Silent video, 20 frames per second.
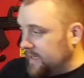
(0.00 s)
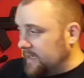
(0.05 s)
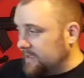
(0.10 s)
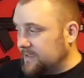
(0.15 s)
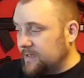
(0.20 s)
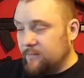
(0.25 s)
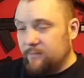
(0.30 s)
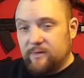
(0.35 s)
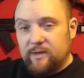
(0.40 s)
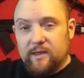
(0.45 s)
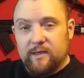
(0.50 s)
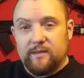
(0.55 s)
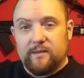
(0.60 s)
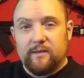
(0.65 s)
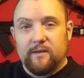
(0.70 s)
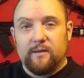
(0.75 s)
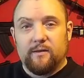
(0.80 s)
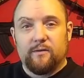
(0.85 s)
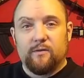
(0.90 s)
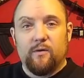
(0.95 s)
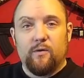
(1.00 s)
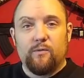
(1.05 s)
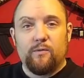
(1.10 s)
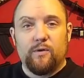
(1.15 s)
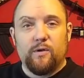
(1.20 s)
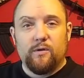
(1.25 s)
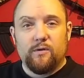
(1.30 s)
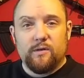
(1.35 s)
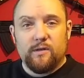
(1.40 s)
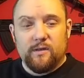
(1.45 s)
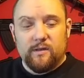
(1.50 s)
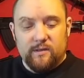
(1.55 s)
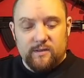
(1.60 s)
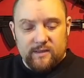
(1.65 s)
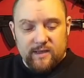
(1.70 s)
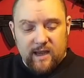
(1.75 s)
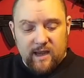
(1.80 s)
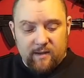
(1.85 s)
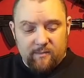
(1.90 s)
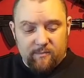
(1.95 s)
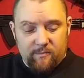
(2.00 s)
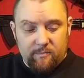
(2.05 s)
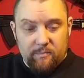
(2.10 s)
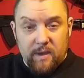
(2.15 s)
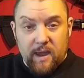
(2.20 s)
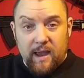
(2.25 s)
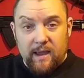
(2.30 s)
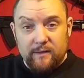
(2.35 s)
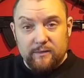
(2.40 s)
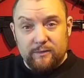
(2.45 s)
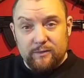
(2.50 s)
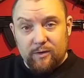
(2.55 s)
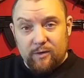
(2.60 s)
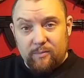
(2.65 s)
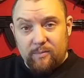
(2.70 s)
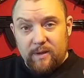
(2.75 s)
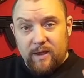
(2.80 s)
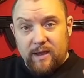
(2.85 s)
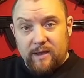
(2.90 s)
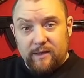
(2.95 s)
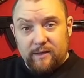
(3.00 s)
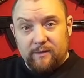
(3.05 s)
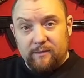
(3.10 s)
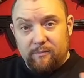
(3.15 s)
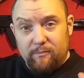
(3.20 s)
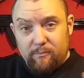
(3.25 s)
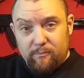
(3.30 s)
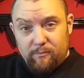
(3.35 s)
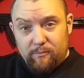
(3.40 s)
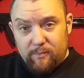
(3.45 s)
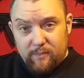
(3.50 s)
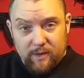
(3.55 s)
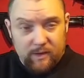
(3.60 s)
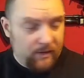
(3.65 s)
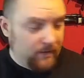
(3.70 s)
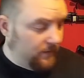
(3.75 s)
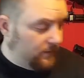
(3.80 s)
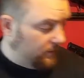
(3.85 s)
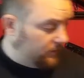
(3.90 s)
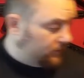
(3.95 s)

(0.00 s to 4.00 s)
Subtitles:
same distance, all using the same backstop, and I used